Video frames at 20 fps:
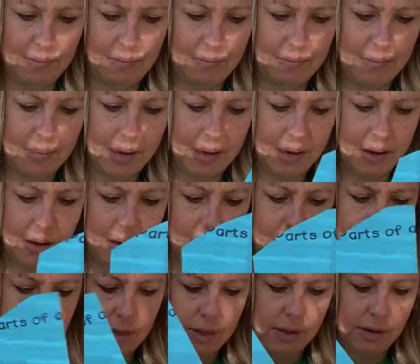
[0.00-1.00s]

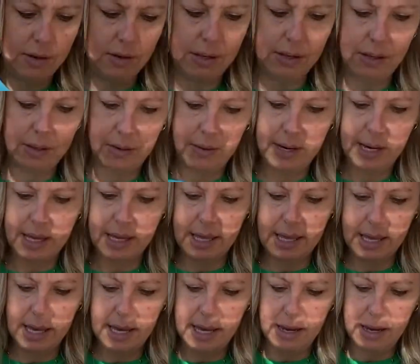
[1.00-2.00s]
No, do this
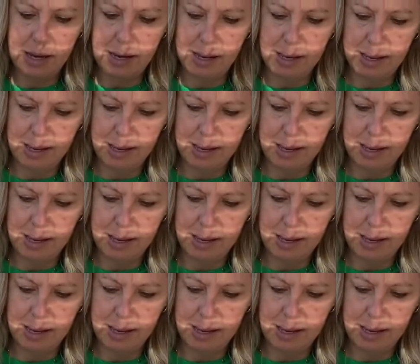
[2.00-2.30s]
quickly.